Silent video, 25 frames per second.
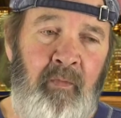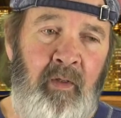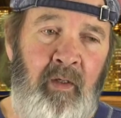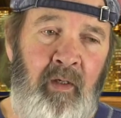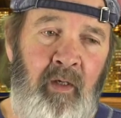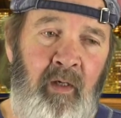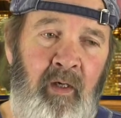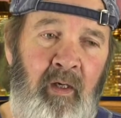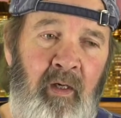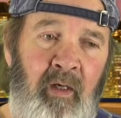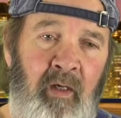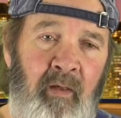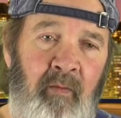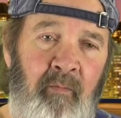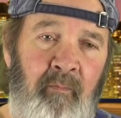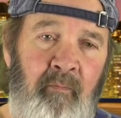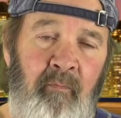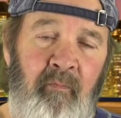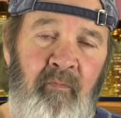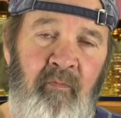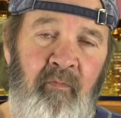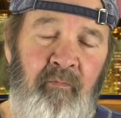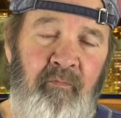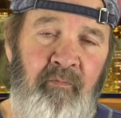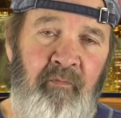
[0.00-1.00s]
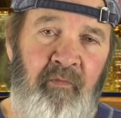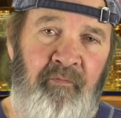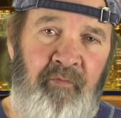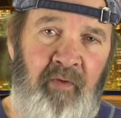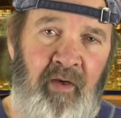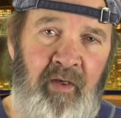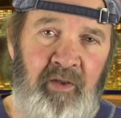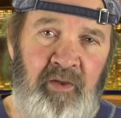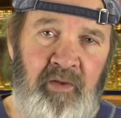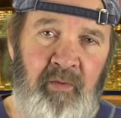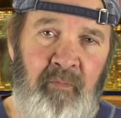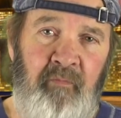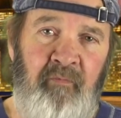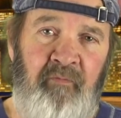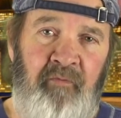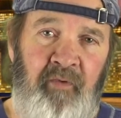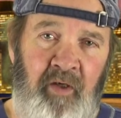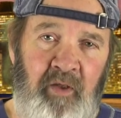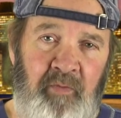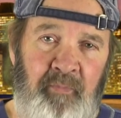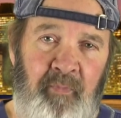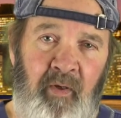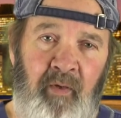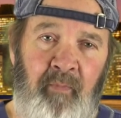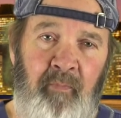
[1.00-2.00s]

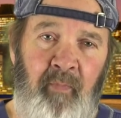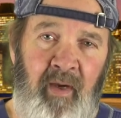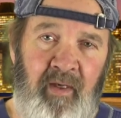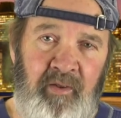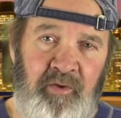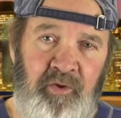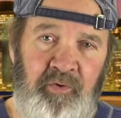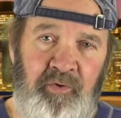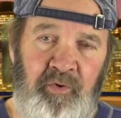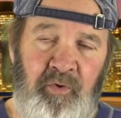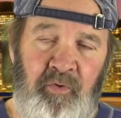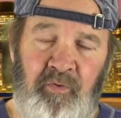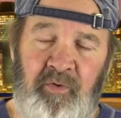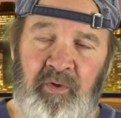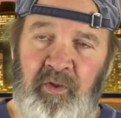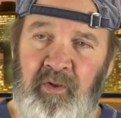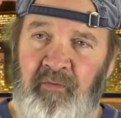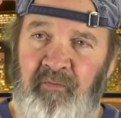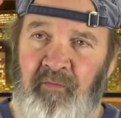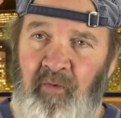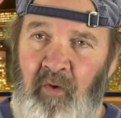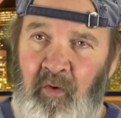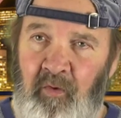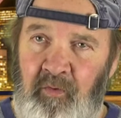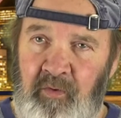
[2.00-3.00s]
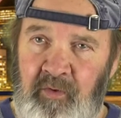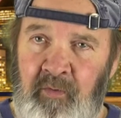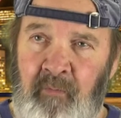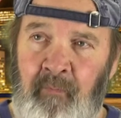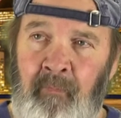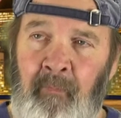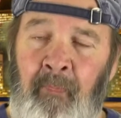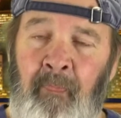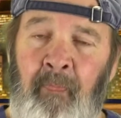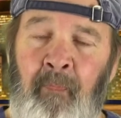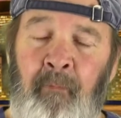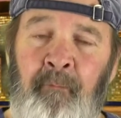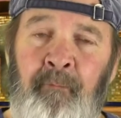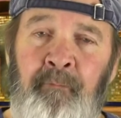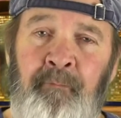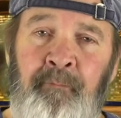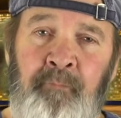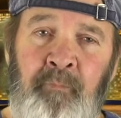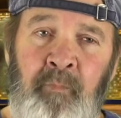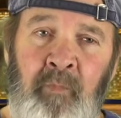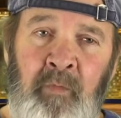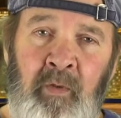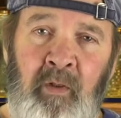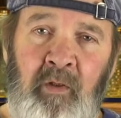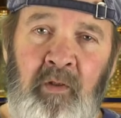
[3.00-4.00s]
Facebook messengers as far as
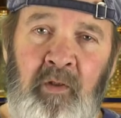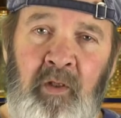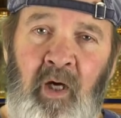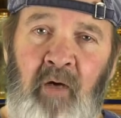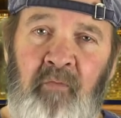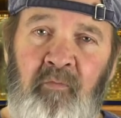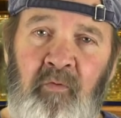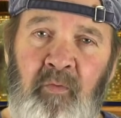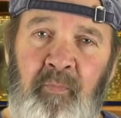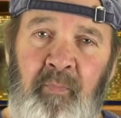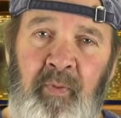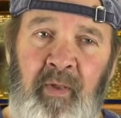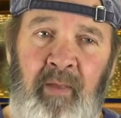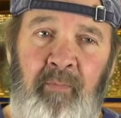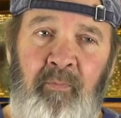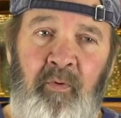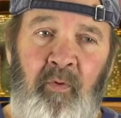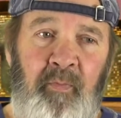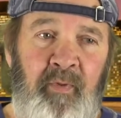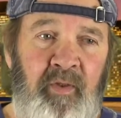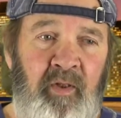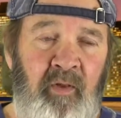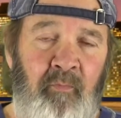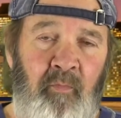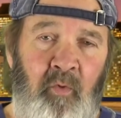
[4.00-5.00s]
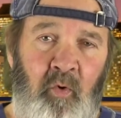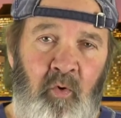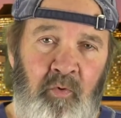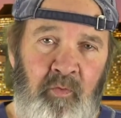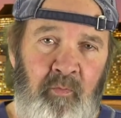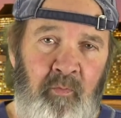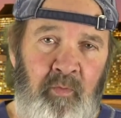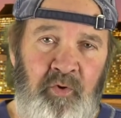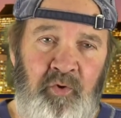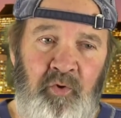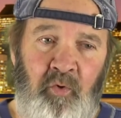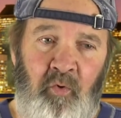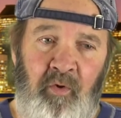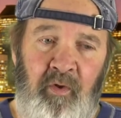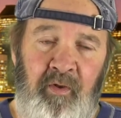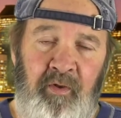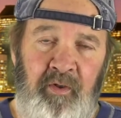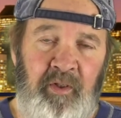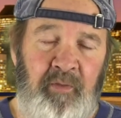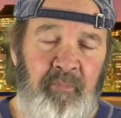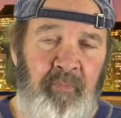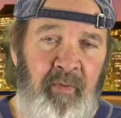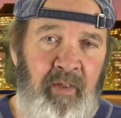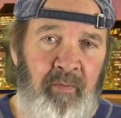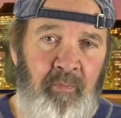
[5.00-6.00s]
covering people, but the majority of
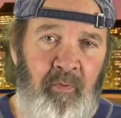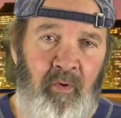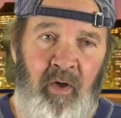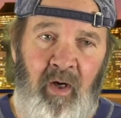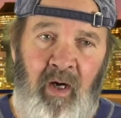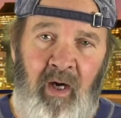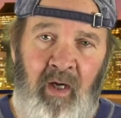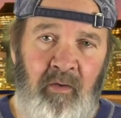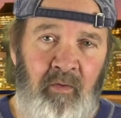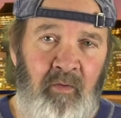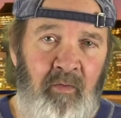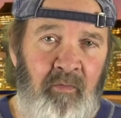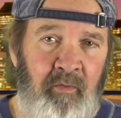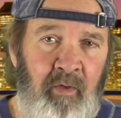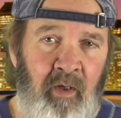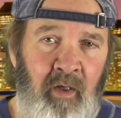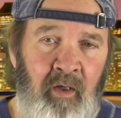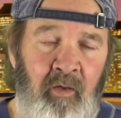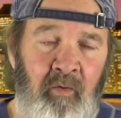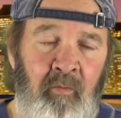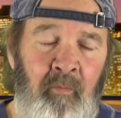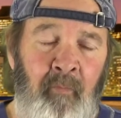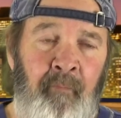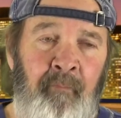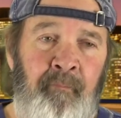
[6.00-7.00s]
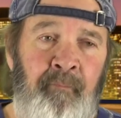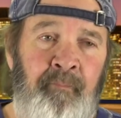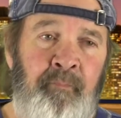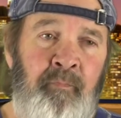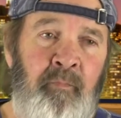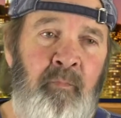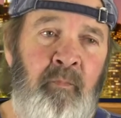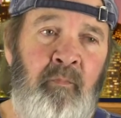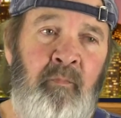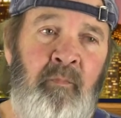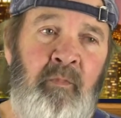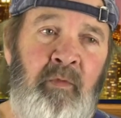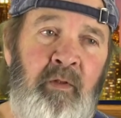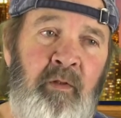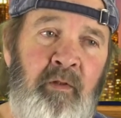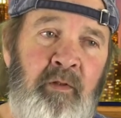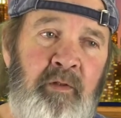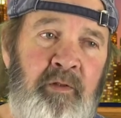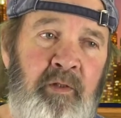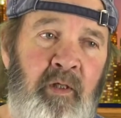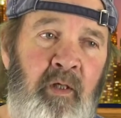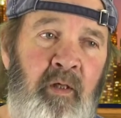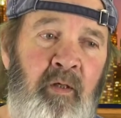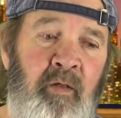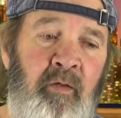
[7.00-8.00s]
these people I don't know.
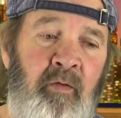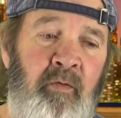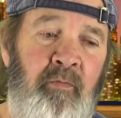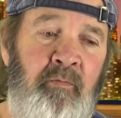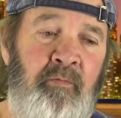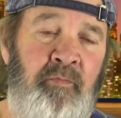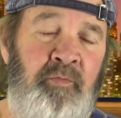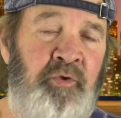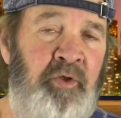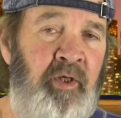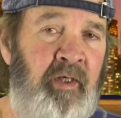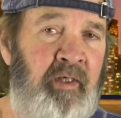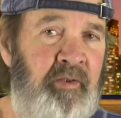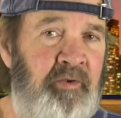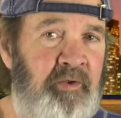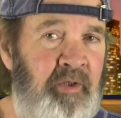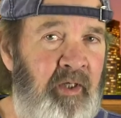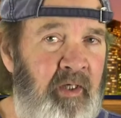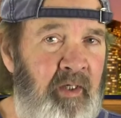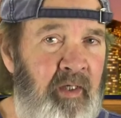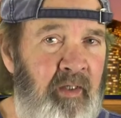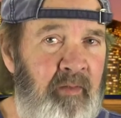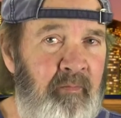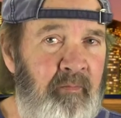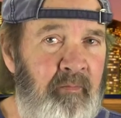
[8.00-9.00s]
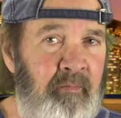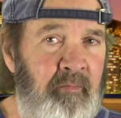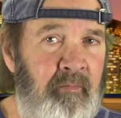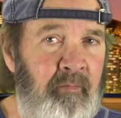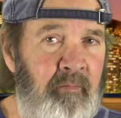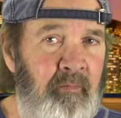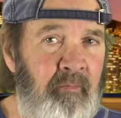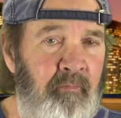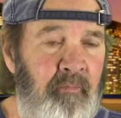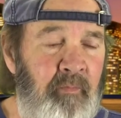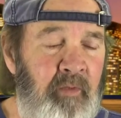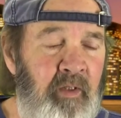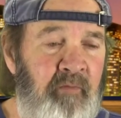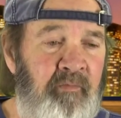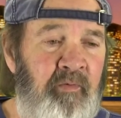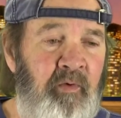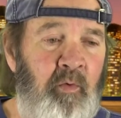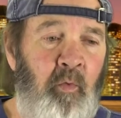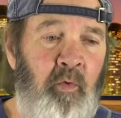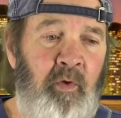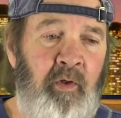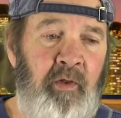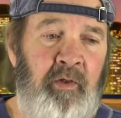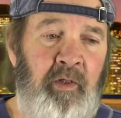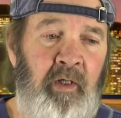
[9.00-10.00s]
So Jan, if you
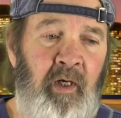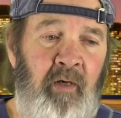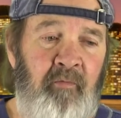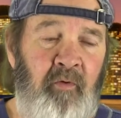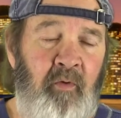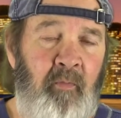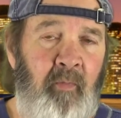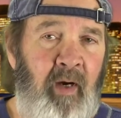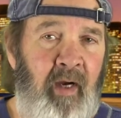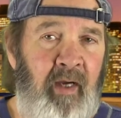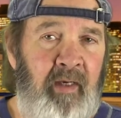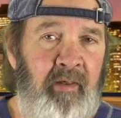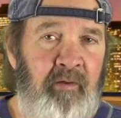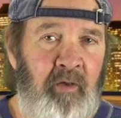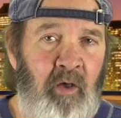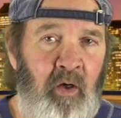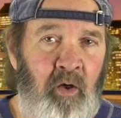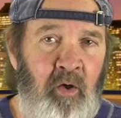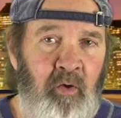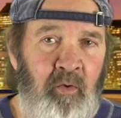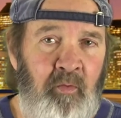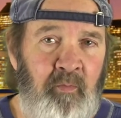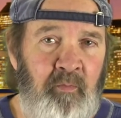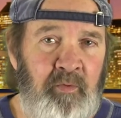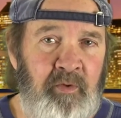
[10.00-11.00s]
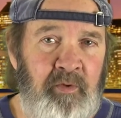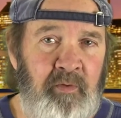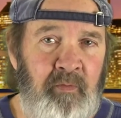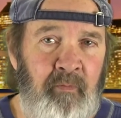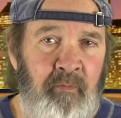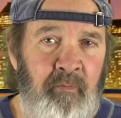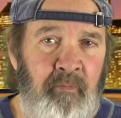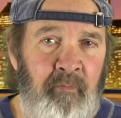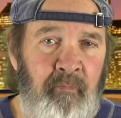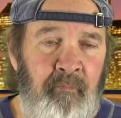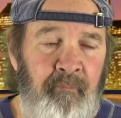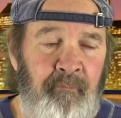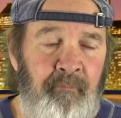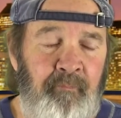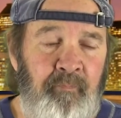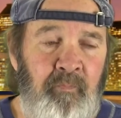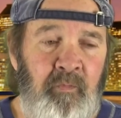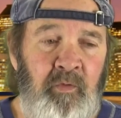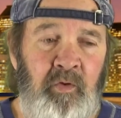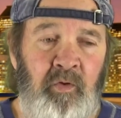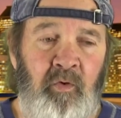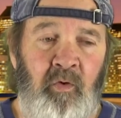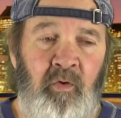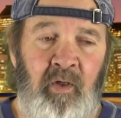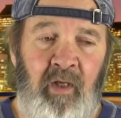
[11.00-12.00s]
want to cover Mike Combs,
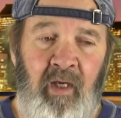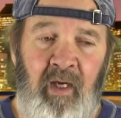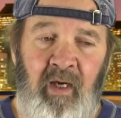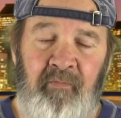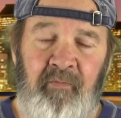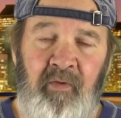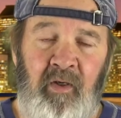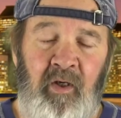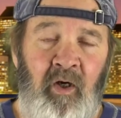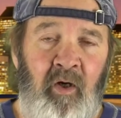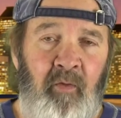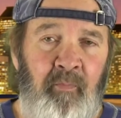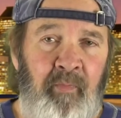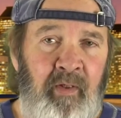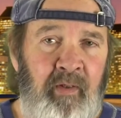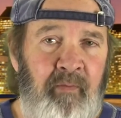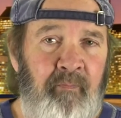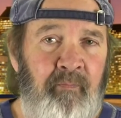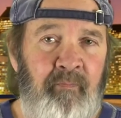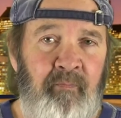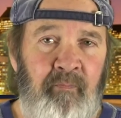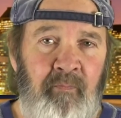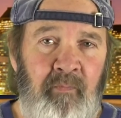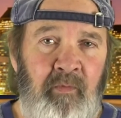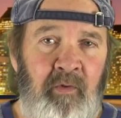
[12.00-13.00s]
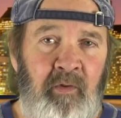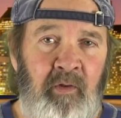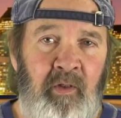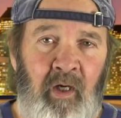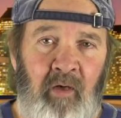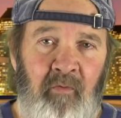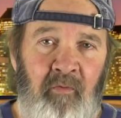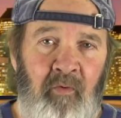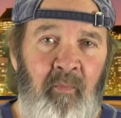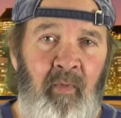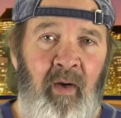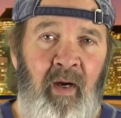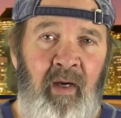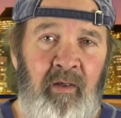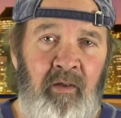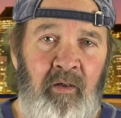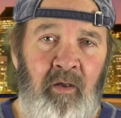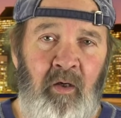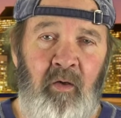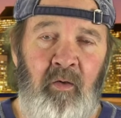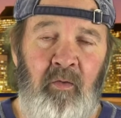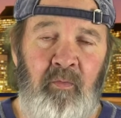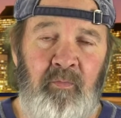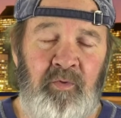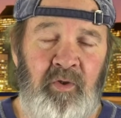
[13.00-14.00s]
you're going to have to help me cover Mike
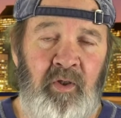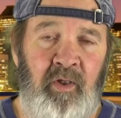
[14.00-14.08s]
Combs.